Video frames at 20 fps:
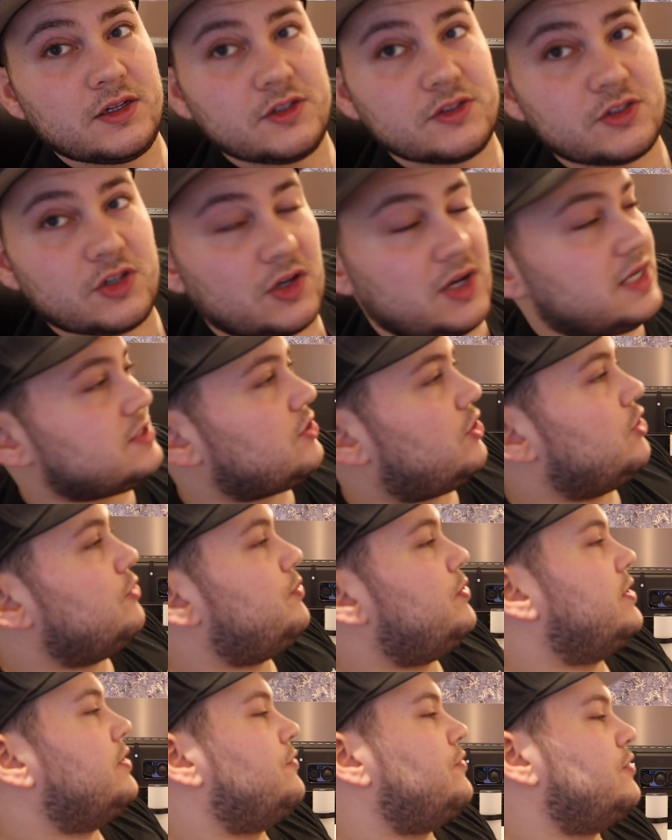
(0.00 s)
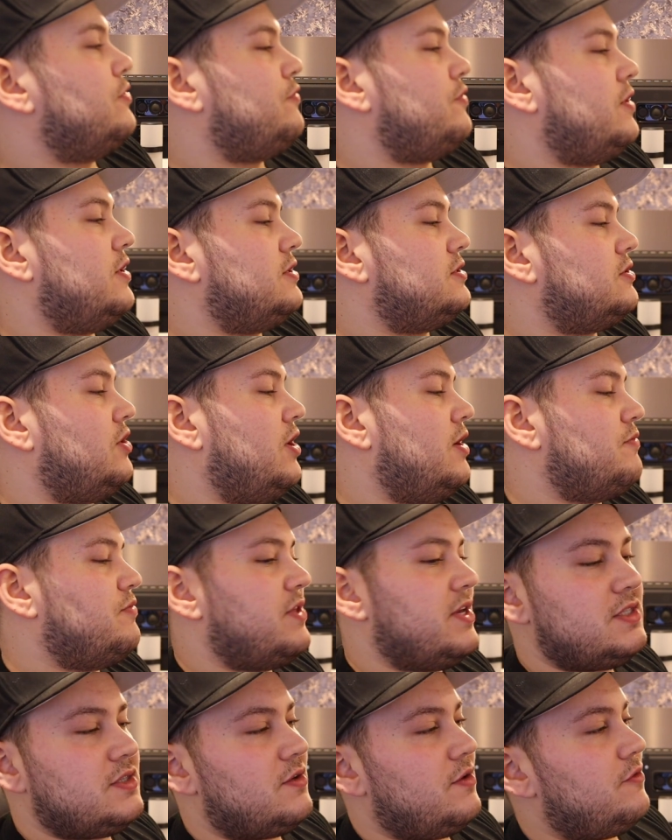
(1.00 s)
So let's open it for the first time.
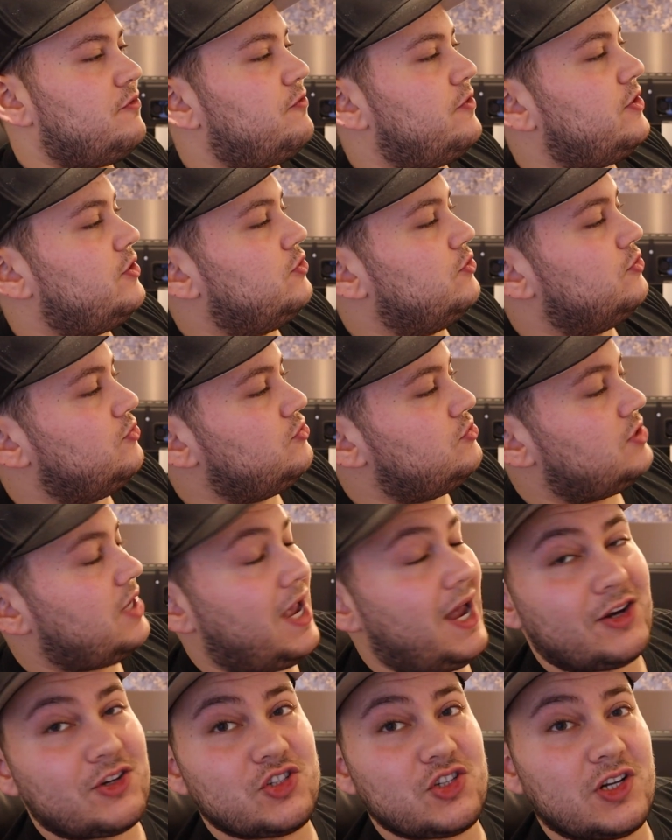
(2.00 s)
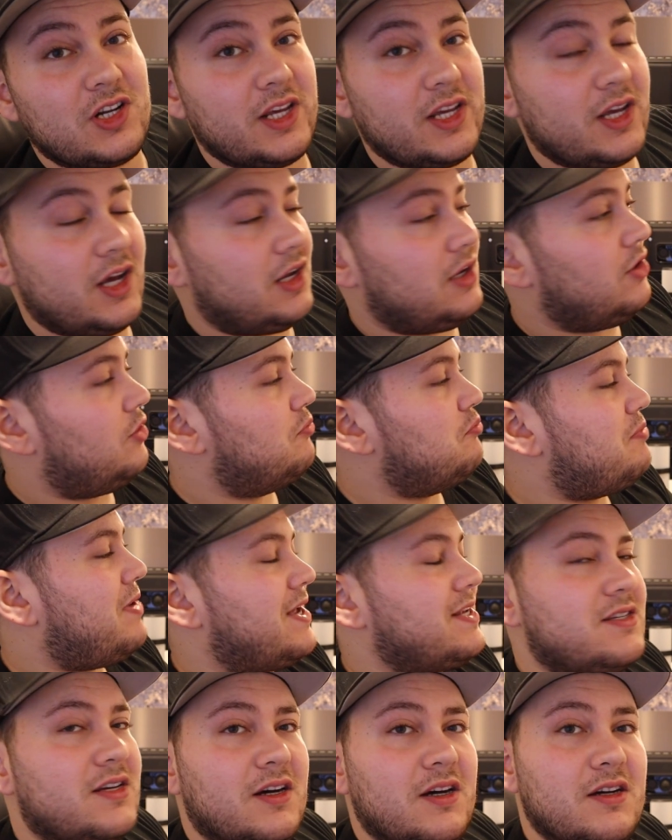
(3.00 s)
This feels actually a lot
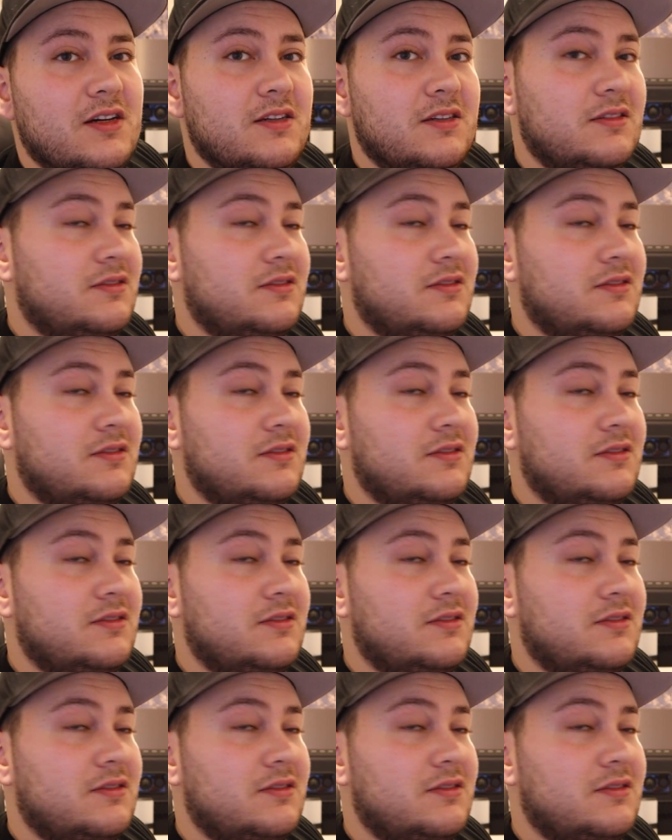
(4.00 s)
better